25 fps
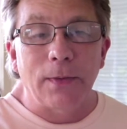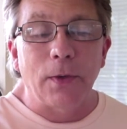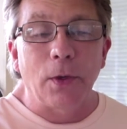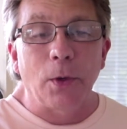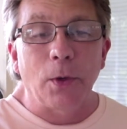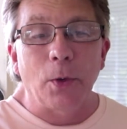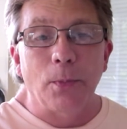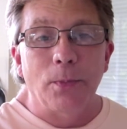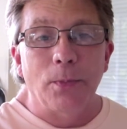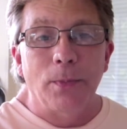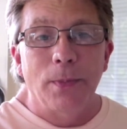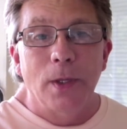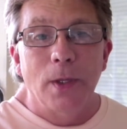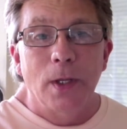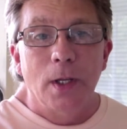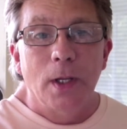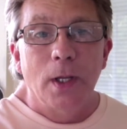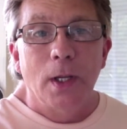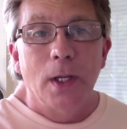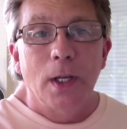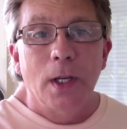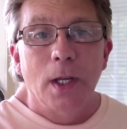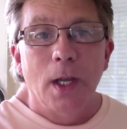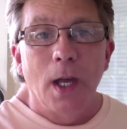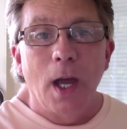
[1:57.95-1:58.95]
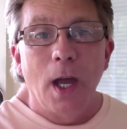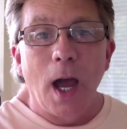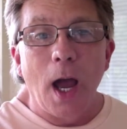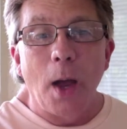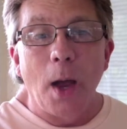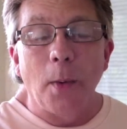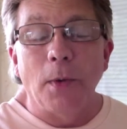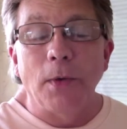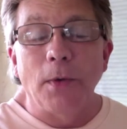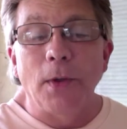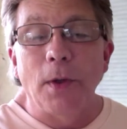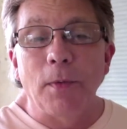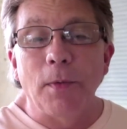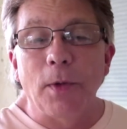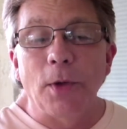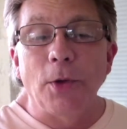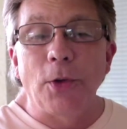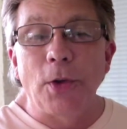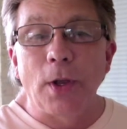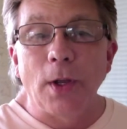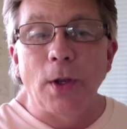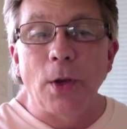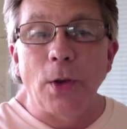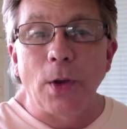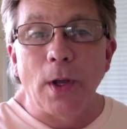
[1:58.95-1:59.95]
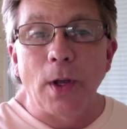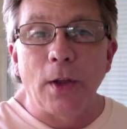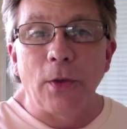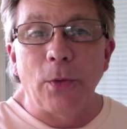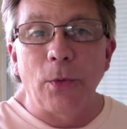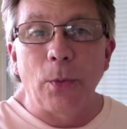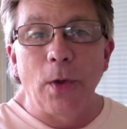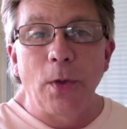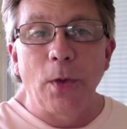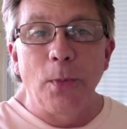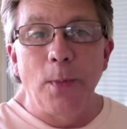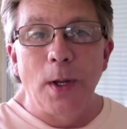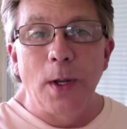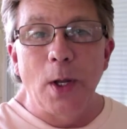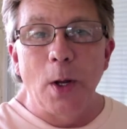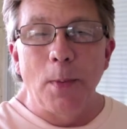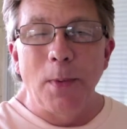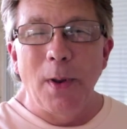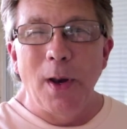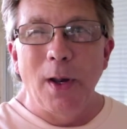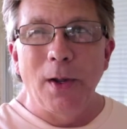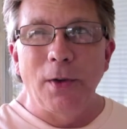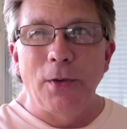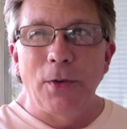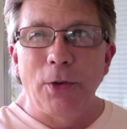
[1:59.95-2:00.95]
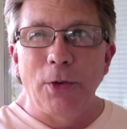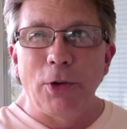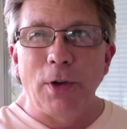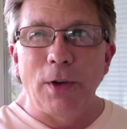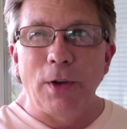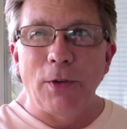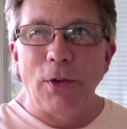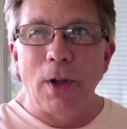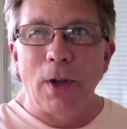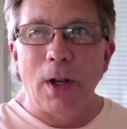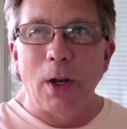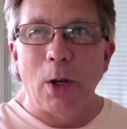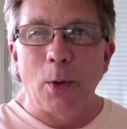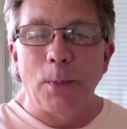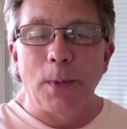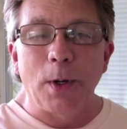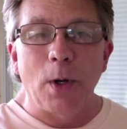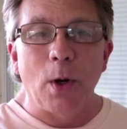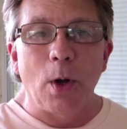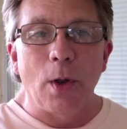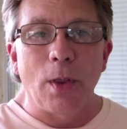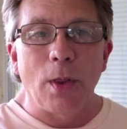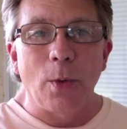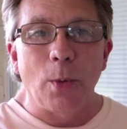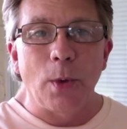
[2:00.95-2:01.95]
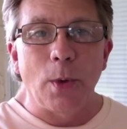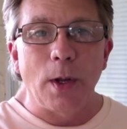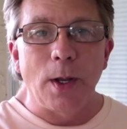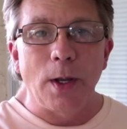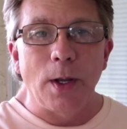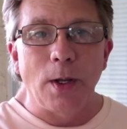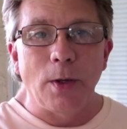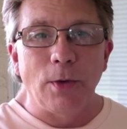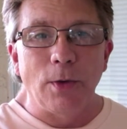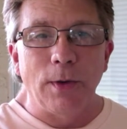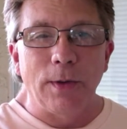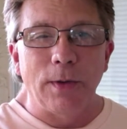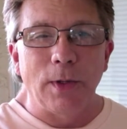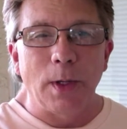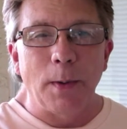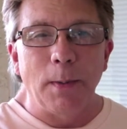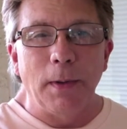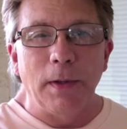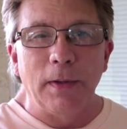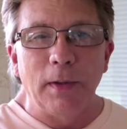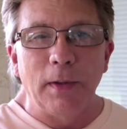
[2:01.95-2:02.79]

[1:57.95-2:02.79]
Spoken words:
So I would definitely take you guys with me. I'll probably chit chat a little bit on the way just to give me